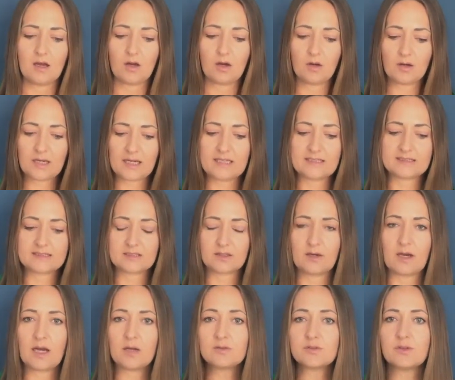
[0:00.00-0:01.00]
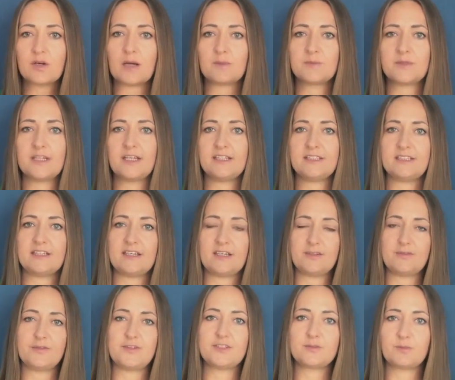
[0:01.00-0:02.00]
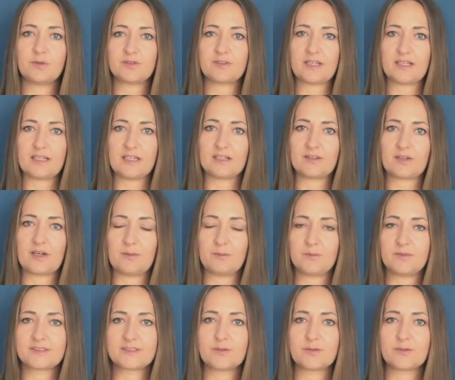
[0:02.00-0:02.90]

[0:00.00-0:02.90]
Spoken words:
Okay, so how to update the fishbone diagram?